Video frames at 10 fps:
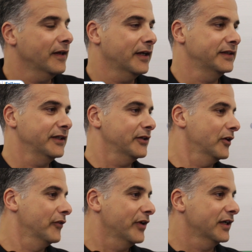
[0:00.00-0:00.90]
the idea
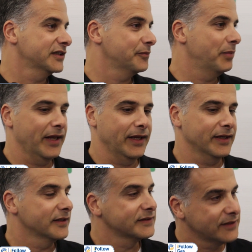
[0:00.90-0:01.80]
of us
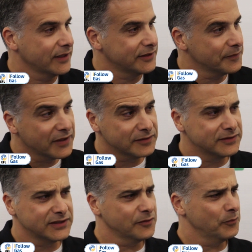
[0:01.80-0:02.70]
playing in a stadium
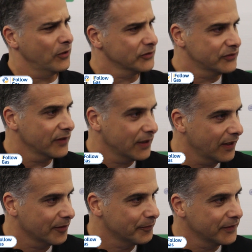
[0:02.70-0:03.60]
that didn't belong to the
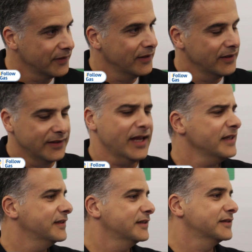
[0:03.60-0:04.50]
club.
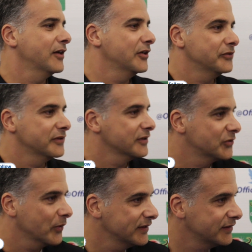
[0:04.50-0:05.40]
Yes, it's a
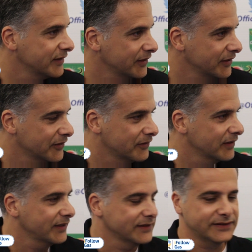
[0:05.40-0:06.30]
120-year
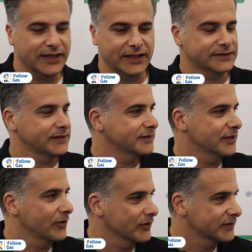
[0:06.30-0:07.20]
lease. Yes, it's
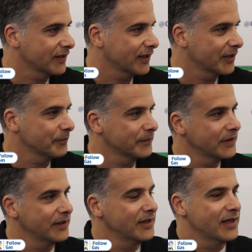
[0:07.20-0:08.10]
a long time.
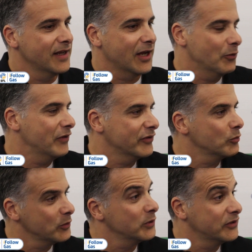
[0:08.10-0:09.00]
However,
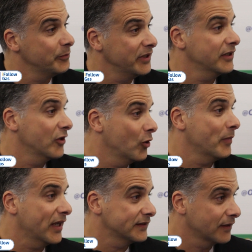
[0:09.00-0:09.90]
we would have been a
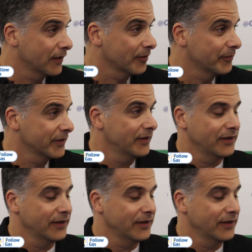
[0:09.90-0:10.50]
nomad club.